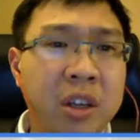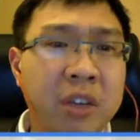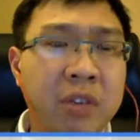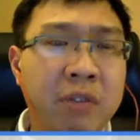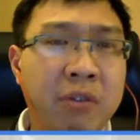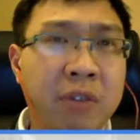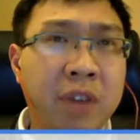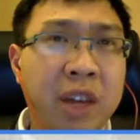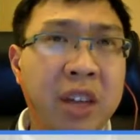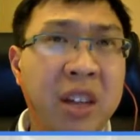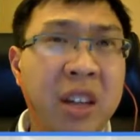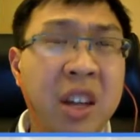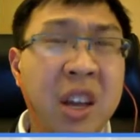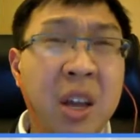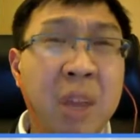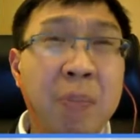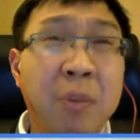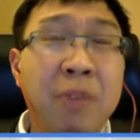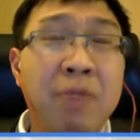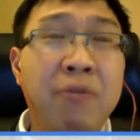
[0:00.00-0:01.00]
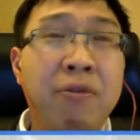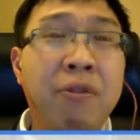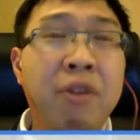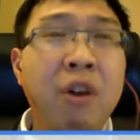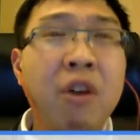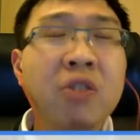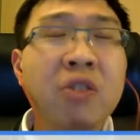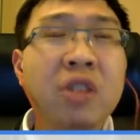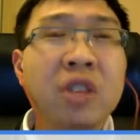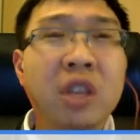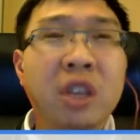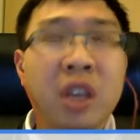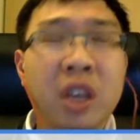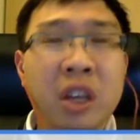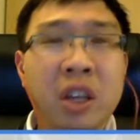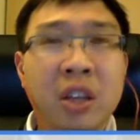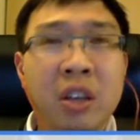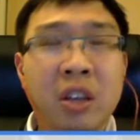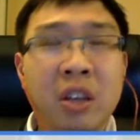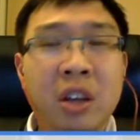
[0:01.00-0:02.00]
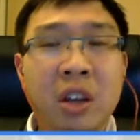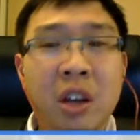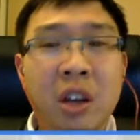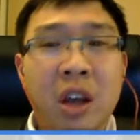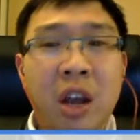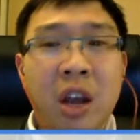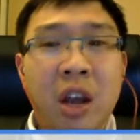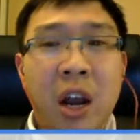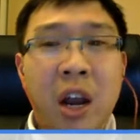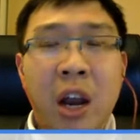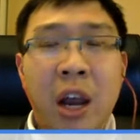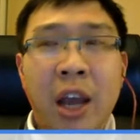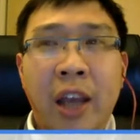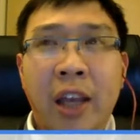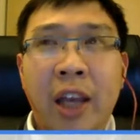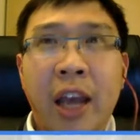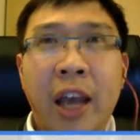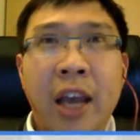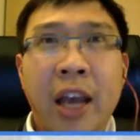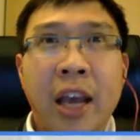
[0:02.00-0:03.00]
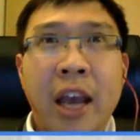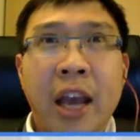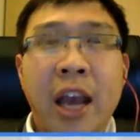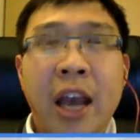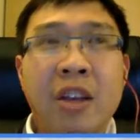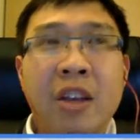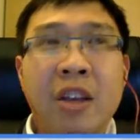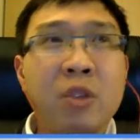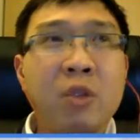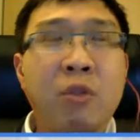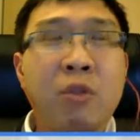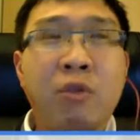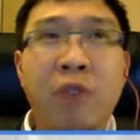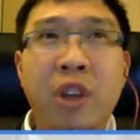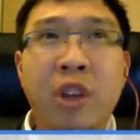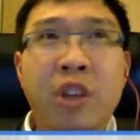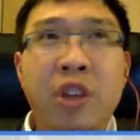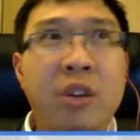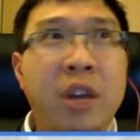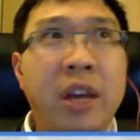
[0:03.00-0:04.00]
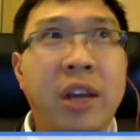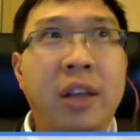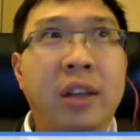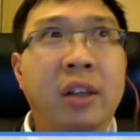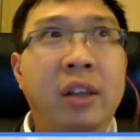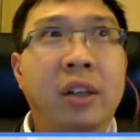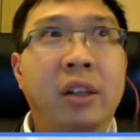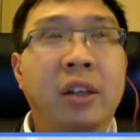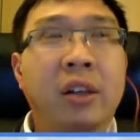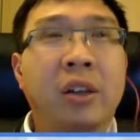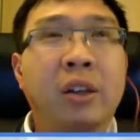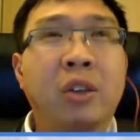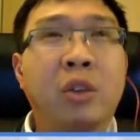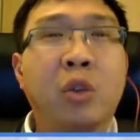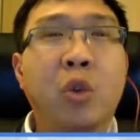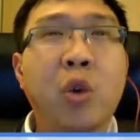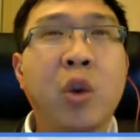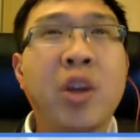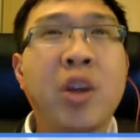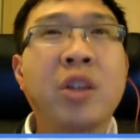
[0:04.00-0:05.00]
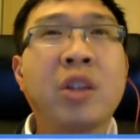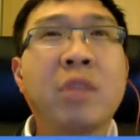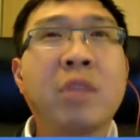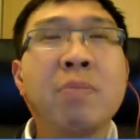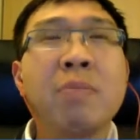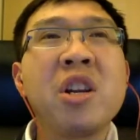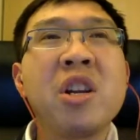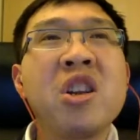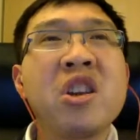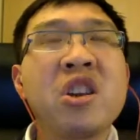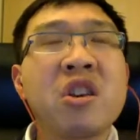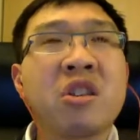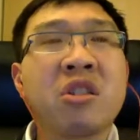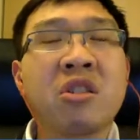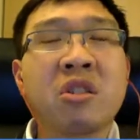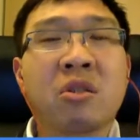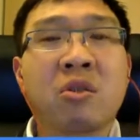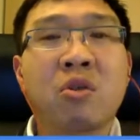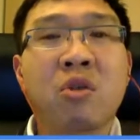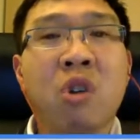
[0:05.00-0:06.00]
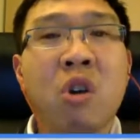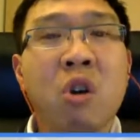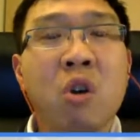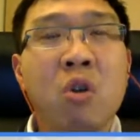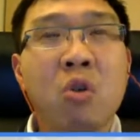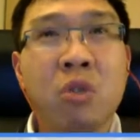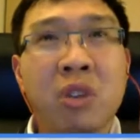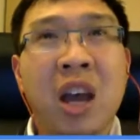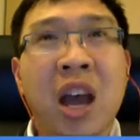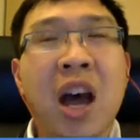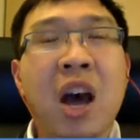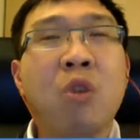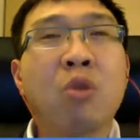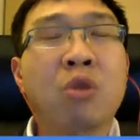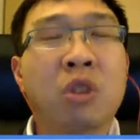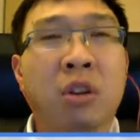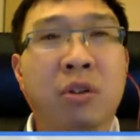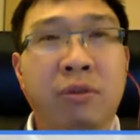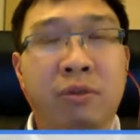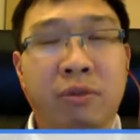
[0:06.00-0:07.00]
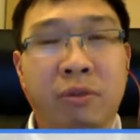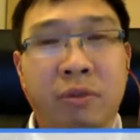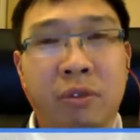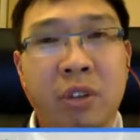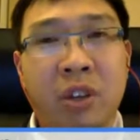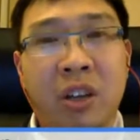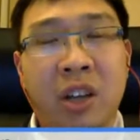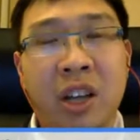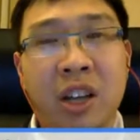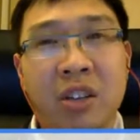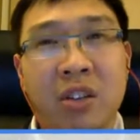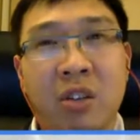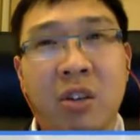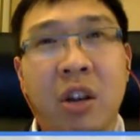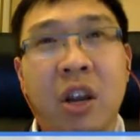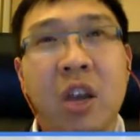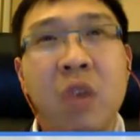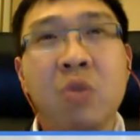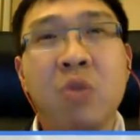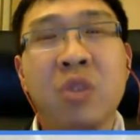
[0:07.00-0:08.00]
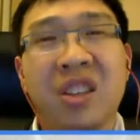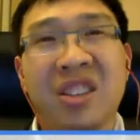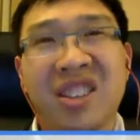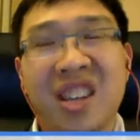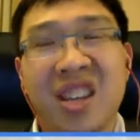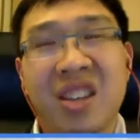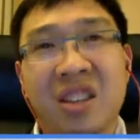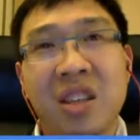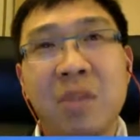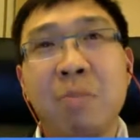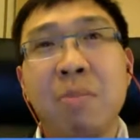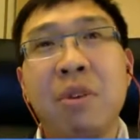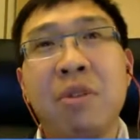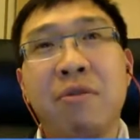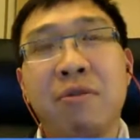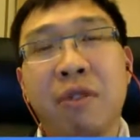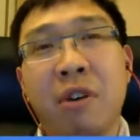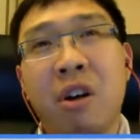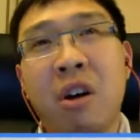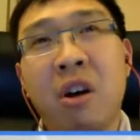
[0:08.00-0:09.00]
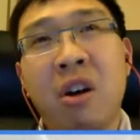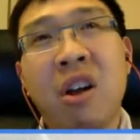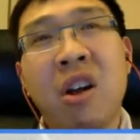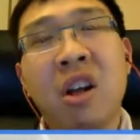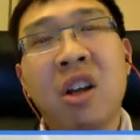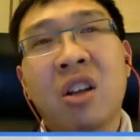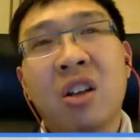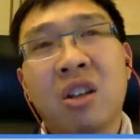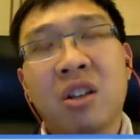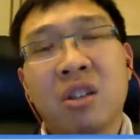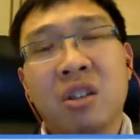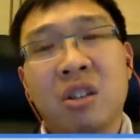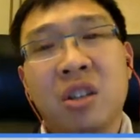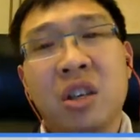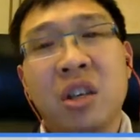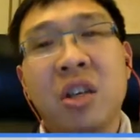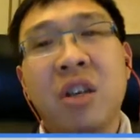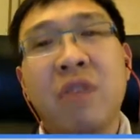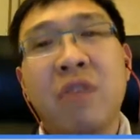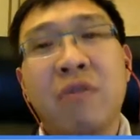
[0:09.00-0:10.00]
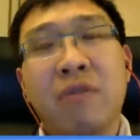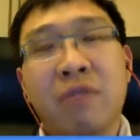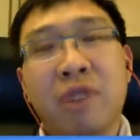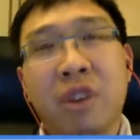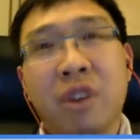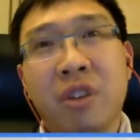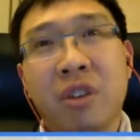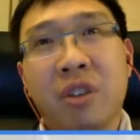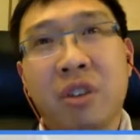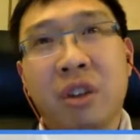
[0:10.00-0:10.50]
fact, before seeing it, like I need to fetch like 20 million rows out of Cassandra using SASE before seeing the first